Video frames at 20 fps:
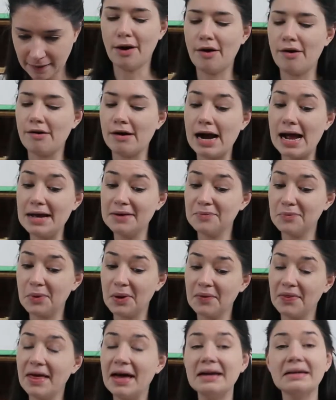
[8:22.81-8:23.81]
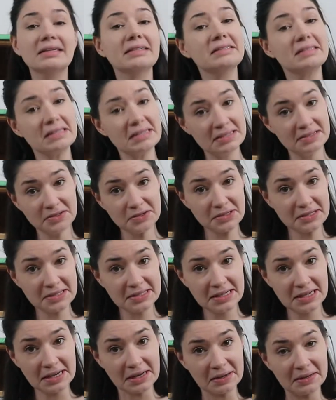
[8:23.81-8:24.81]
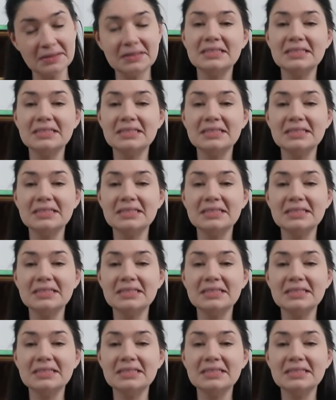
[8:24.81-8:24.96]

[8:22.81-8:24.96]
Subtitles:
Alright, well that is interesting.